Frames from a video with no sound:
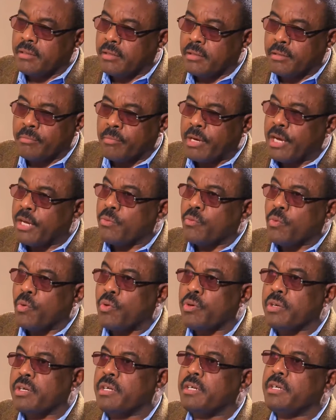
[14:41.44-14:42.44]
my
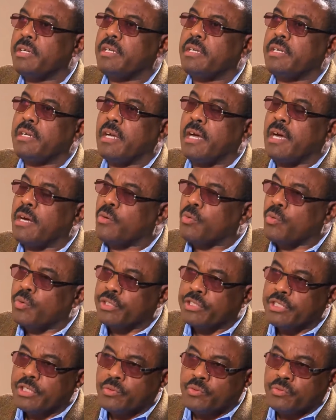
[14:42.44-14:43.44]
work
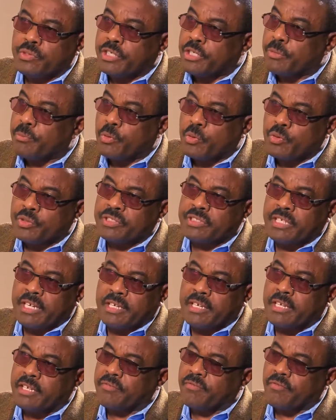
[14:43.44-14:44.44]
according to the reports I
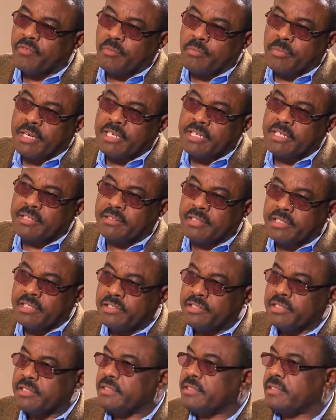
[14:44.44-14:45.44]
get from my
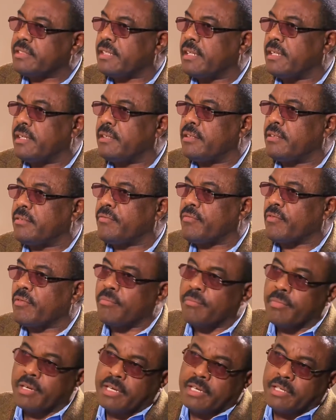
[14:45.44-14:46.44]
intelligence and
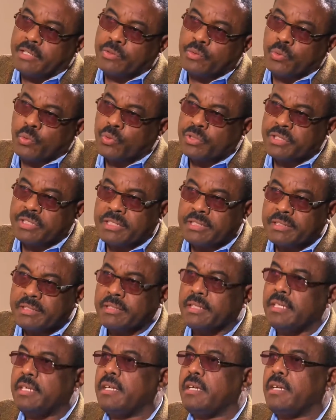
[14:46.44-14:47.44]
from my
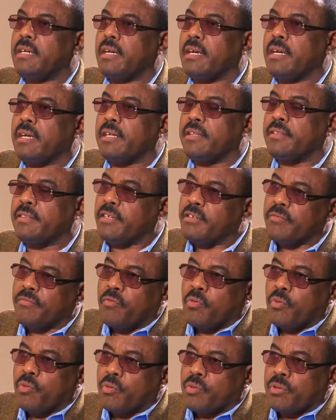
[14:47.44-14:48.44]
sources, and
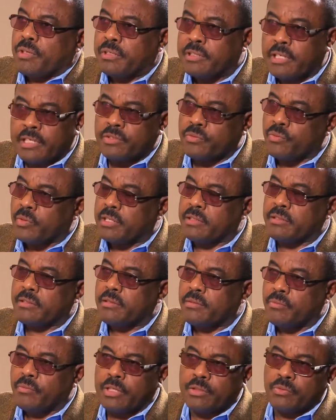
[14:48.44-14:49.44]
therefore that's what
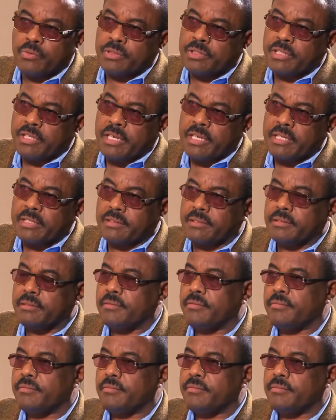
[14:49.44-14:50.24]
was the case.